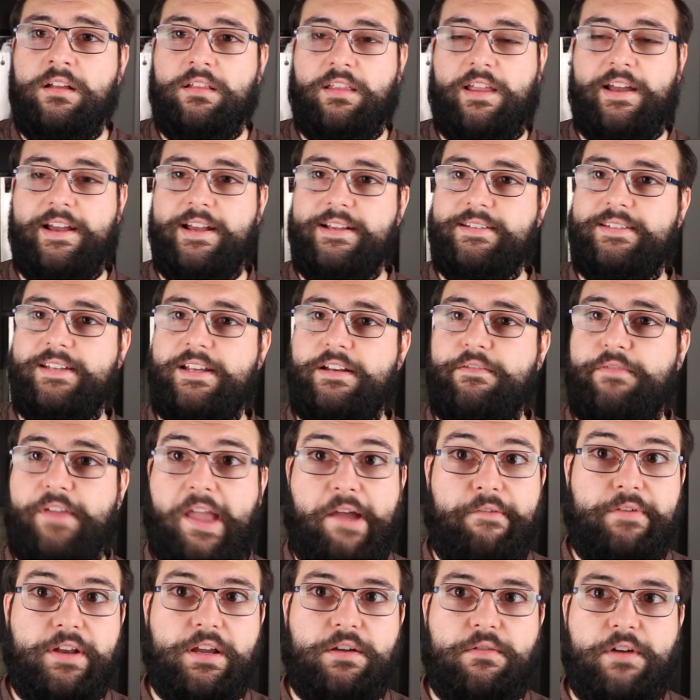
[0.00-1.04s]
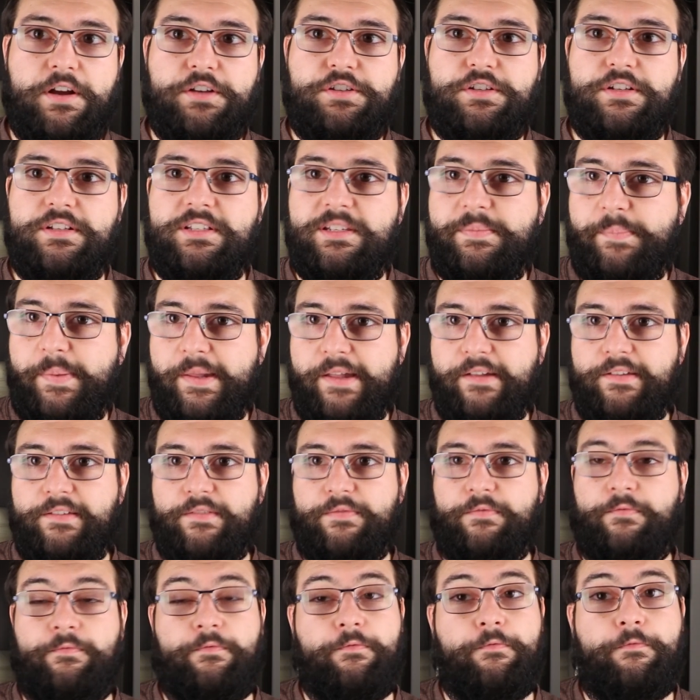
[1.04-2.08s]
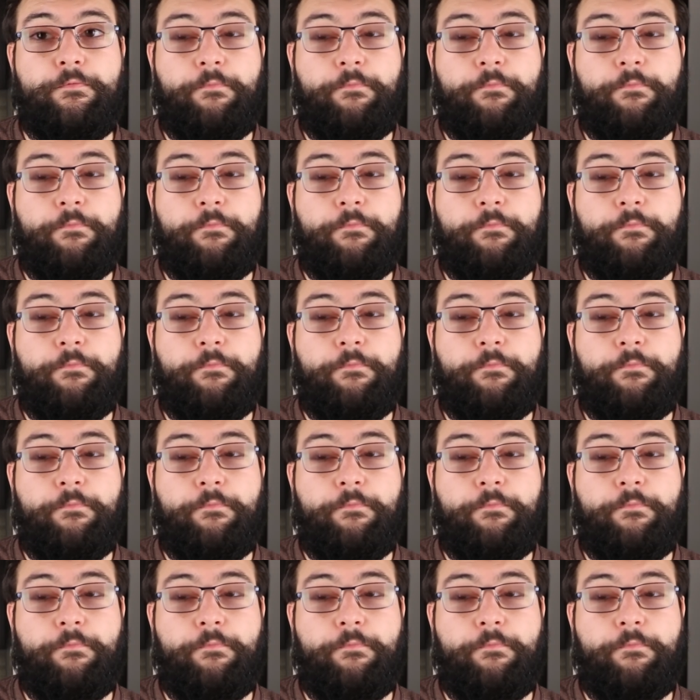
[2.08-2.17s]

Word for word: Like I said, if you have any questions, please,